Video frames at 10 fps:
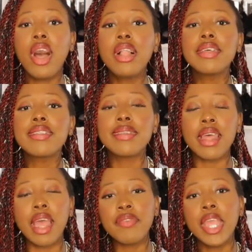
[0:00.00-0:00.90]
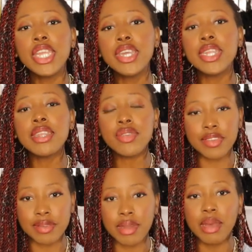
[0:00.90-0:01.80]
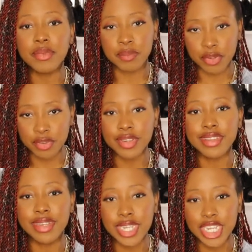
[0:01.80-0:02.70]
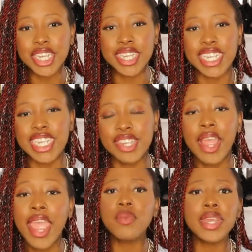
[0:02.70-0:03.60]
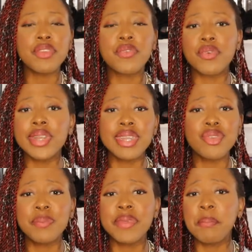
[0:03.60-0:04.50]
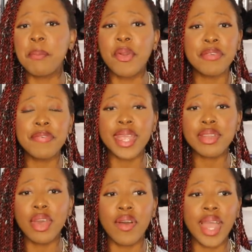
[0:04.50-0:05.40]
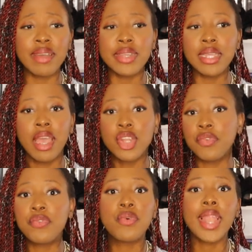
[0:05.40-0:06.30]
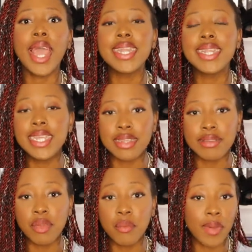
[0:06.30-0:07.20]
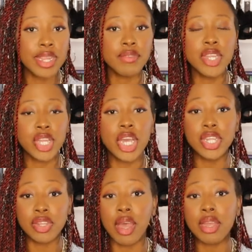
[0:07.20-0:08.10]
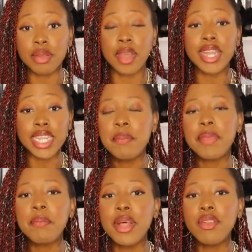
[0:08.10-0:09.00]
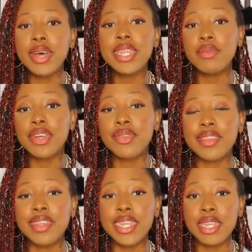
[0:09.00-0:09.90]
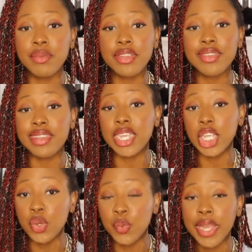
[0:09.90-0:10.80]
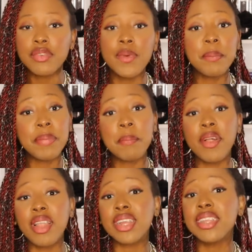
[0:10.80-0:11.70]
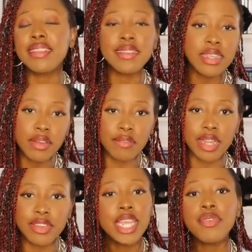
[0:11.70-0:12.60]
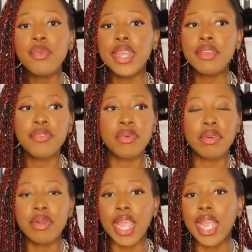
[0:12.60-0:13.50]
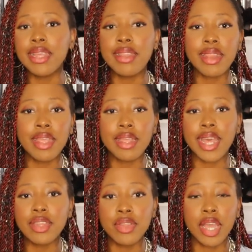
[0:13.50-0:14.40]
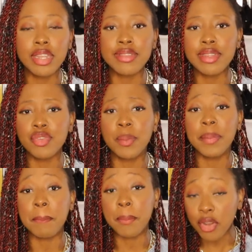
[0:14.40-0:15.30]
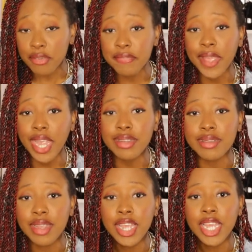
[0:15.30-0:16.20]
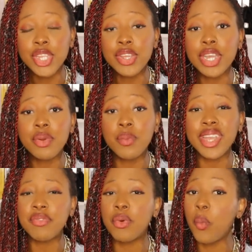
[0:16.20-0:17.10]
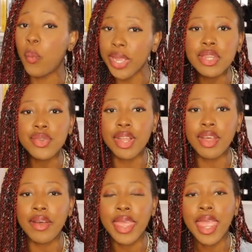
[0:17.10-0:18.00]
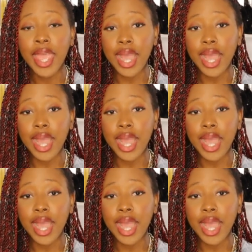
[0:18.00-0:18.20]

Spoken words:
All those stuff, you need to stop the procrastination here. Don't wait for it to be perfect or having the full ideas on whatever you're gonna talk about. People, what they want to see you. That's why people are gonna stick around. If you wait for anything that you're gonna say to be perfect, you're gonna wait for way too long.